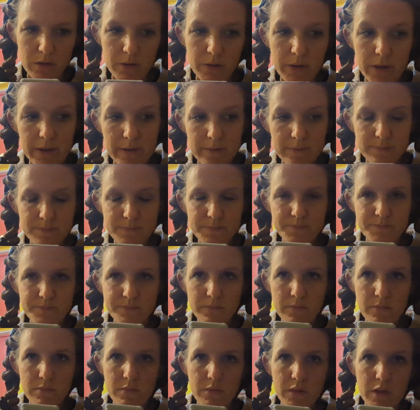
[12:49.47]
Okay.
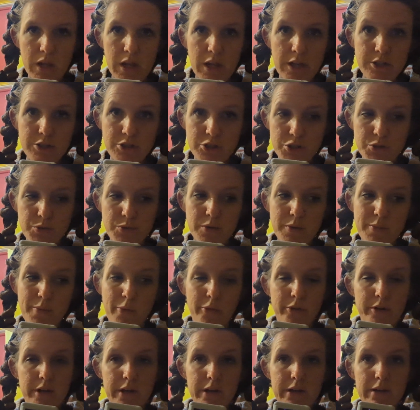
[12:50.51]
It was 2
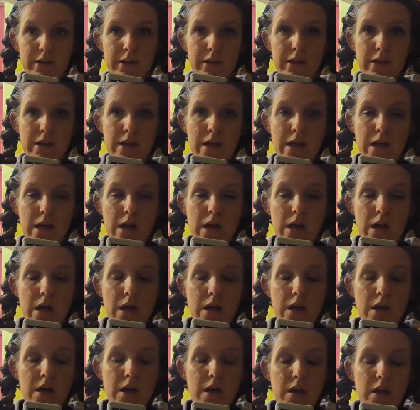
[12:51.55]
a.m.
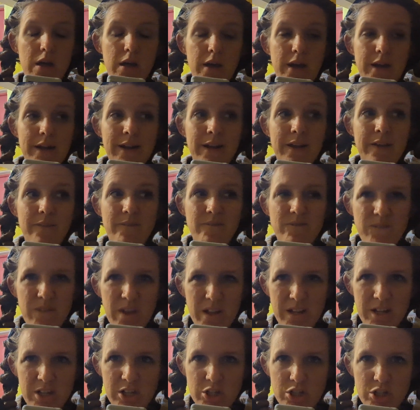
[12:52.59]
and I
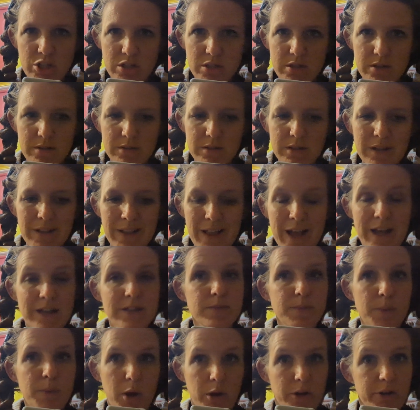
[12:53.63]
finished the
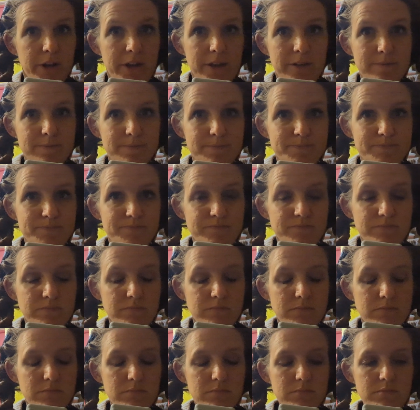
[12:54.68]
last party.
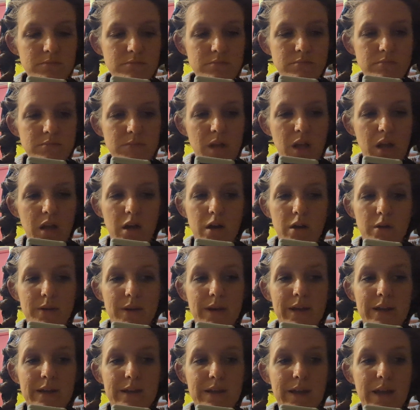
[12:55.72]

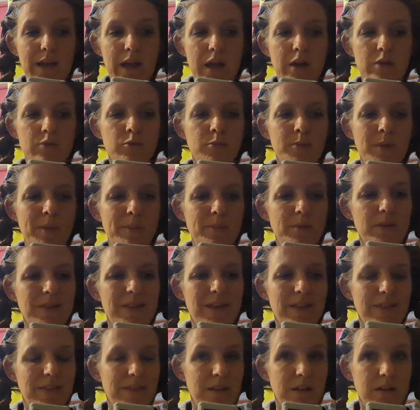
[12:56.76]
Okay, and remember
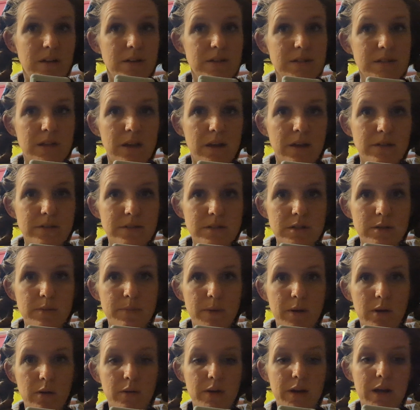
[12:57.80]
that thing I said
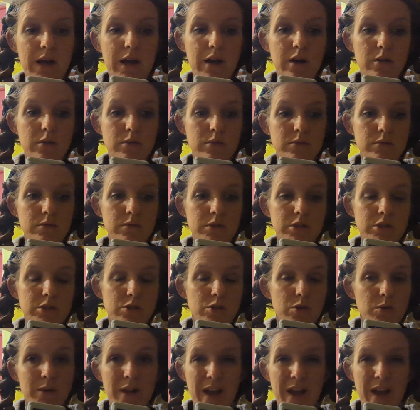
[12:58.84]
about how you don't